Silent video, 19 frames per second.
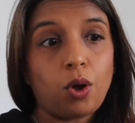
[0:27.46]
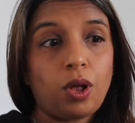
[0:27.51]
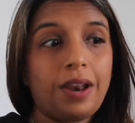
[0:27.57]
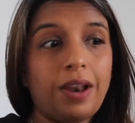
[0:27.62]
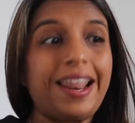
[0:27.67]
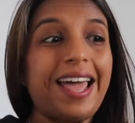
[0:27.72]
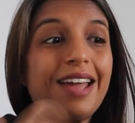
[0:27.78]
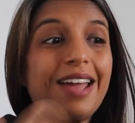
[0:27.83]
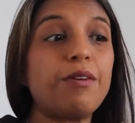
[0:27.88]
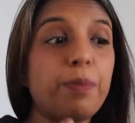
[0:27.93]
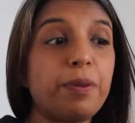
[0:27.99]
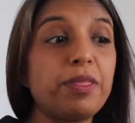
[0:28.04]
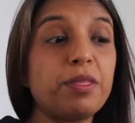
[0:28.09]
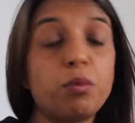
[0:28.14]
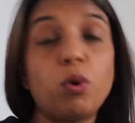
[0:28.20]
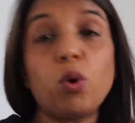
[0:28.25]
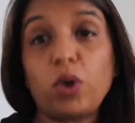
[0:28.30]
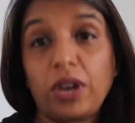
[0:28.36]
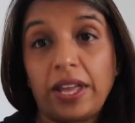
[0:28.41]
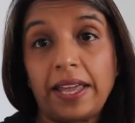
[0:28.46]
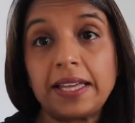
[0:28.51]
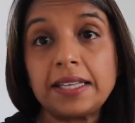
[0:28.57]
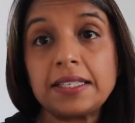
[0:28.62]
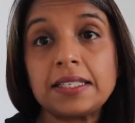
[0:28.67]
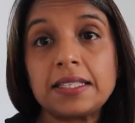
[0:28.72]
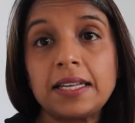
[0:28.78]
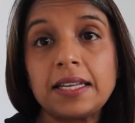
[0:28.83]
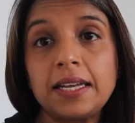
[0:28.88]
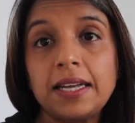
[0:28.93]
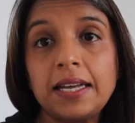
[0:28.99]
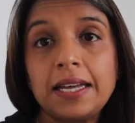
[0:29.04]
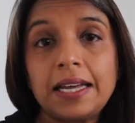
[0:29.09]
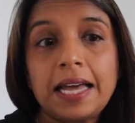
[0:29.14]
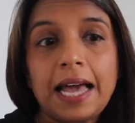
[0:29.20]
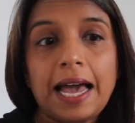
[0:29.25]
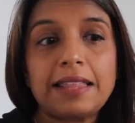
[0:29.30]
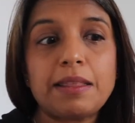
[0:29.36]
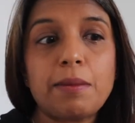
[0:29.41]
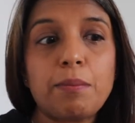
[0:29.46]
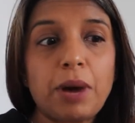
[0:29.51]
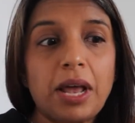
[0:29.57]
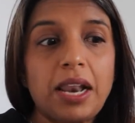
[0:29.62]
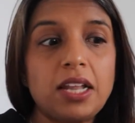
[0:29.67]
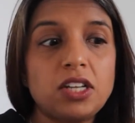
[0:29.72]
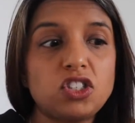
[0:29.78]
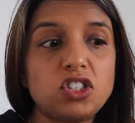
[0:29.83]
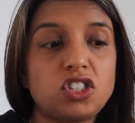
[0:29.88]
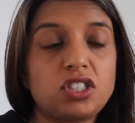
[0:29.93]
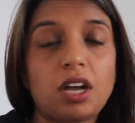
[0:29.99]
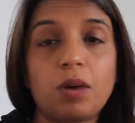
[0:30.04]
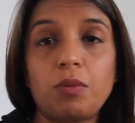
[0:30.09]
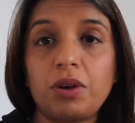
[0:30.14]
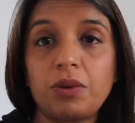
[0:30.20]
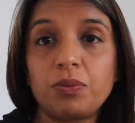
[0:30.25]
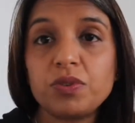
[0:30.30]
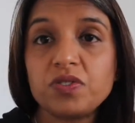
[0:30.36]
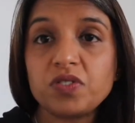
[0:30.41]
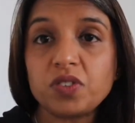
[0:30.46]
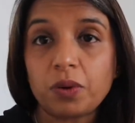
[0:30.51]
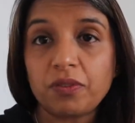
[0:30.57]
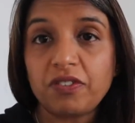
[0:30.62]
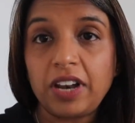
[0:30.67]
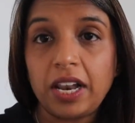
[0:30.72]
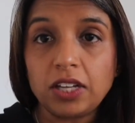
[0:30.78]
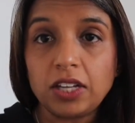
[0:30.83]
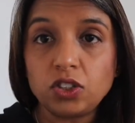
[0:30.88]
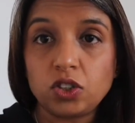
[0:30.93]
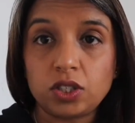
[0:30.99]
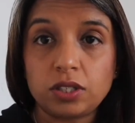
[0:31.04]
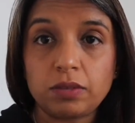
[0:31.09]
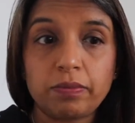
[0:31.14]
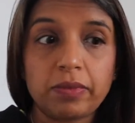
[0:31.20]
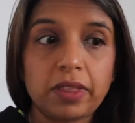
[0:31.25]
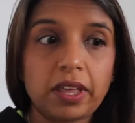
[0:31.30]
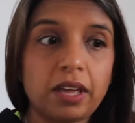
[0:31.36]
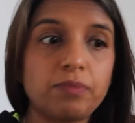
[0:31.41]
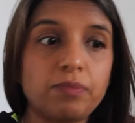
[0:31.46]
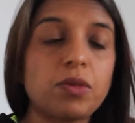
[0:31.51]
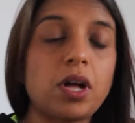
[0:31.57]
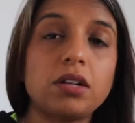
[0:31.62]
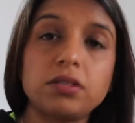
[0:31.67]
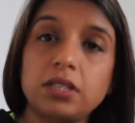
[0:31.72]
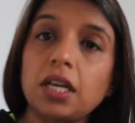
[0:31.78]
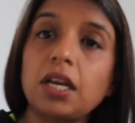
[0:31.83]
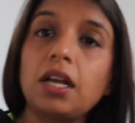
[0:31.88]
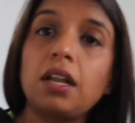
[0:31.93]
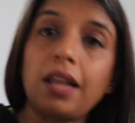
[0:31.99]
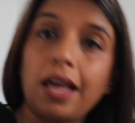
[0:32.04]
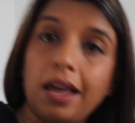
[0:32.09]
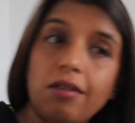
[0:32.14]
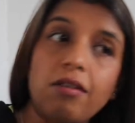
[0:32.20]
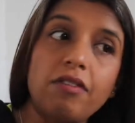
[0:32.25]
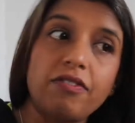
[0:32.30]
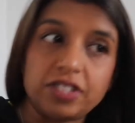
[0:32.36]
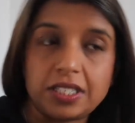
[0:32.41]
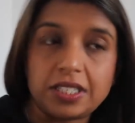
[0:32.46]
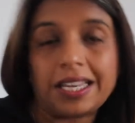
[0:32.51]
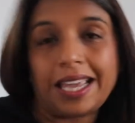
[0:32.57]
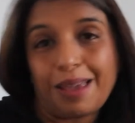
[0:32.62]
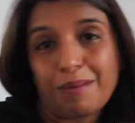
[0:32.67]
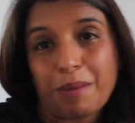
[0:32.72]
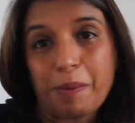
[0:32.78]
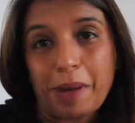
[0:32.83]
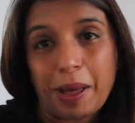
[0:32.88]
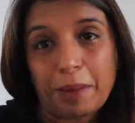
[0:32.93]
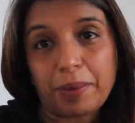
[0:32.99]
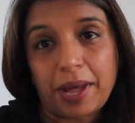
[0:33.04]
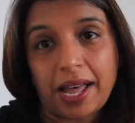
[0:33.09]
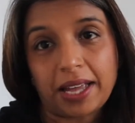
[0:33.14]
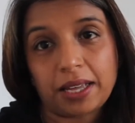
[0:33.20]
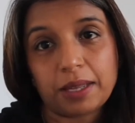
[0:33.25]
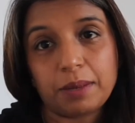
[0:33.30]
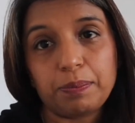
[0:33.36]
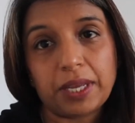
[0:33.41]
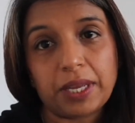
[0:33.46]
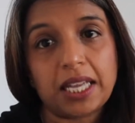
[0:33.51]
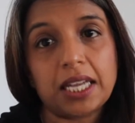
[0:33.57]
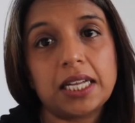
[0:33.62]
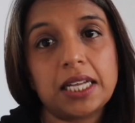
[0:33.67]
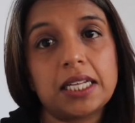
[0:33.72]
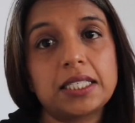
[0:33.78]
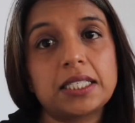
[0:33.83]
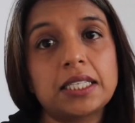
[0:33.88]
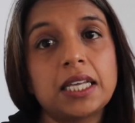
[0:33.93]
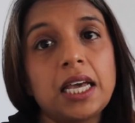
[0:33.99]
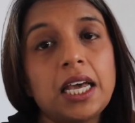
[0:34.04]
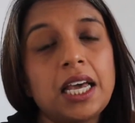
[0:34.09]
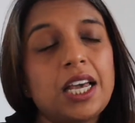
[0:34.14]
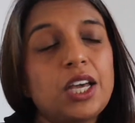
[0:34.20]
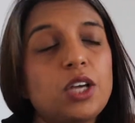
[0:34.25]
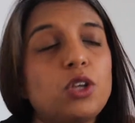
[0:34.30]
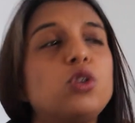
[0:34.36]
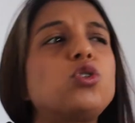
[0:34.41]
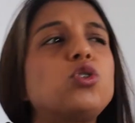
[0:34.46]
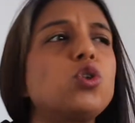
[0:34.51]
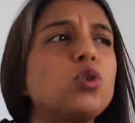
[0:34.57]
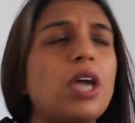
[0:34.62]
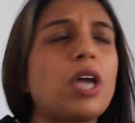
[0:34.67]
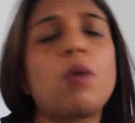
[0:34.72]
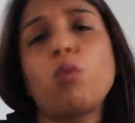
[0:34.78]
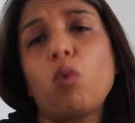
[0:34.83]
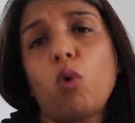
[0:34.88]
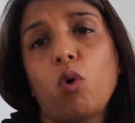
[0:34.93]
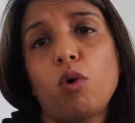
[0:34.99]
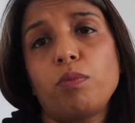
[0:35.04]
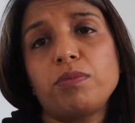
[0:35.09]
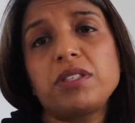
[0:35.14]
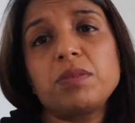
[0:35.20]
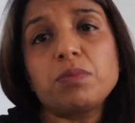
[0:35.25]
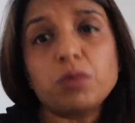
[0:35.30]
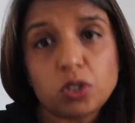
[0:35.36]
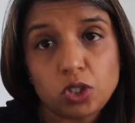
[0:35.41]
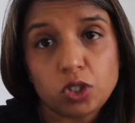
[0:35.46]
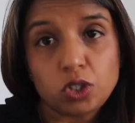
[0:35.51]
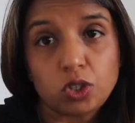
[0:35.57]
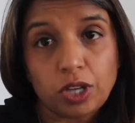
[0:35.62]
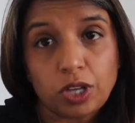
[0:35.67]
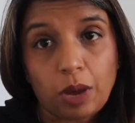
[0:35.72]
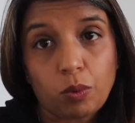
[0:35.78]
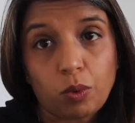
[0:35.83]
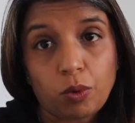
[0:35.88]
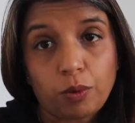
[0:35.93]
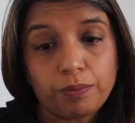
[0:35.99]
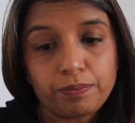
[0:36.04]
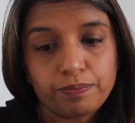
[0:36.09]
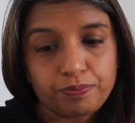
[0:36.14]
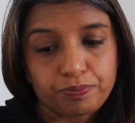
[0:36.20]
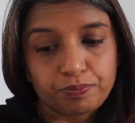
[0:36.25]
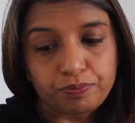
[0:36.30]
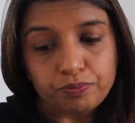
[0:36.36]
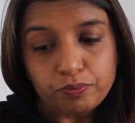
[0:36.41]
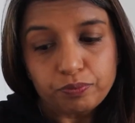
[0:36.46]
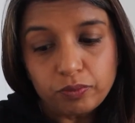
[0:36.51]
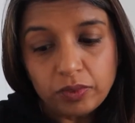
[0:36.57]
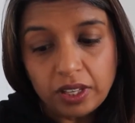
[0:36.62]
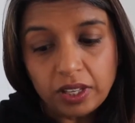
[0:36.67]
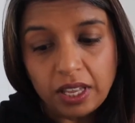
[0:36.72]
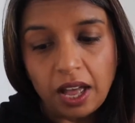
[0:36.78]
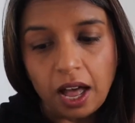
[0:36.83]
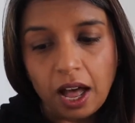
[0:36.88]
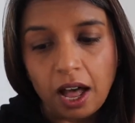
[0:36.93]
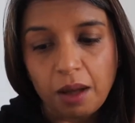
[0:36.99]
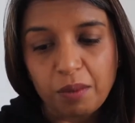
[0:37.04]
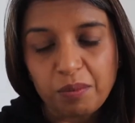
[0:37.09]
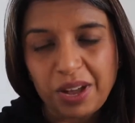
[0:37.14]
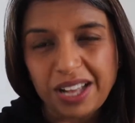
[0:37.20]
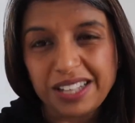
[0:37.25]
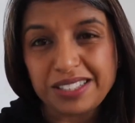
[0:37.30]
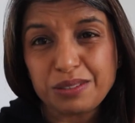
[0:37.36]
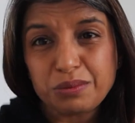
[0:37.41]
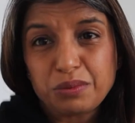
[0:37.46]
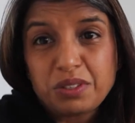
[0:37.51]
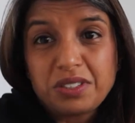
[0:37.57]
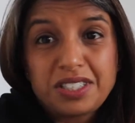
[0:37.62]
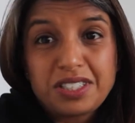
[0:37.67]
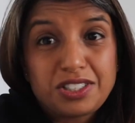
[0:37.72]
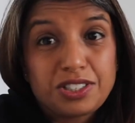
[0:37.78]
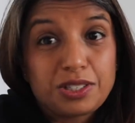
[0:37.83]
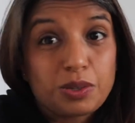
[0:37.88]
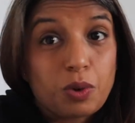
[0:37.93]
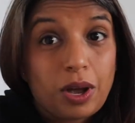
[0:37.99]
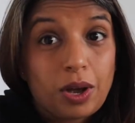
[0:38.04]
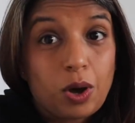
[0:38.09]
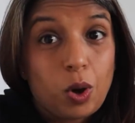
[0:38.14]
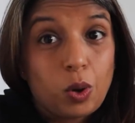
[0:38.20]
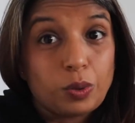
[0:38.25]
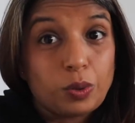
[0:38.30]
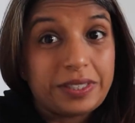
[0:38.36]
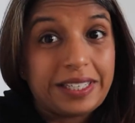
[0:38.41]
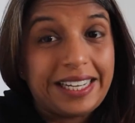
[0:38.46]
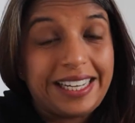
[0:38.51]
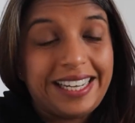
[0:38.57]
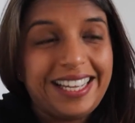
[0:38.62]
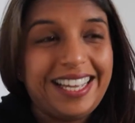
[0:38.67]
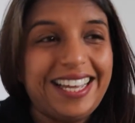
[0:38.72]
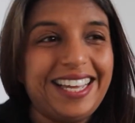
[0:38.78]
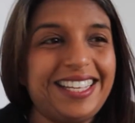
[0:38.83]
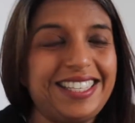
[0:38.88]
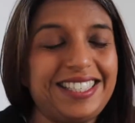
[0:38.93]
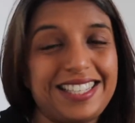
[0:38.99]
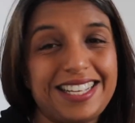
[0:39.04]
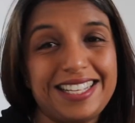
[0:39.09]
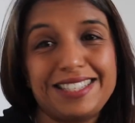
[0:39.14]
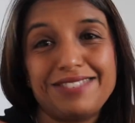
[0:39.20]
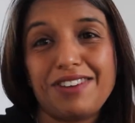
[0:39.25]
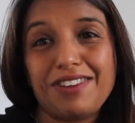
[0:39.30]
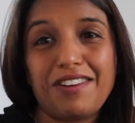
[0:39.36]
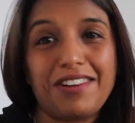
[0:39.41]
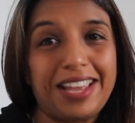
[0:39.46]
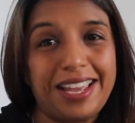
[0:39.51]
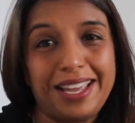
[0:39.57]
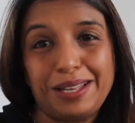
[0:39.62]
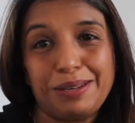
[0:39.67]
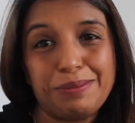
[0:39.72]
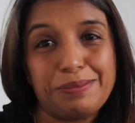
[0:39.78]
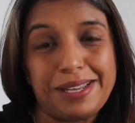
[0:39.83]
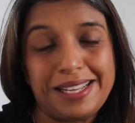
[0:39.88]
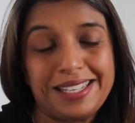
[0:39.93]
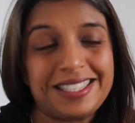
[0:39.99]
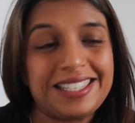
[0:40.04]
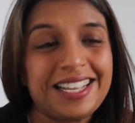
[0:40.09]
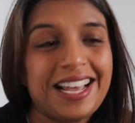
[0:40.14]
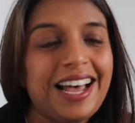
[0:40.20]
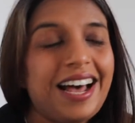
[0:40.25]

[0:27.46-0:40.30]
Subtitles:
layer up in the mornings, and then by lunchtime, when I would stop for lunch or something, I'll take a layer off and stick it in my backpack, because you do get warm. Sometimes you do get warm, and sometimes it's just quite cold. It's very hit and miss.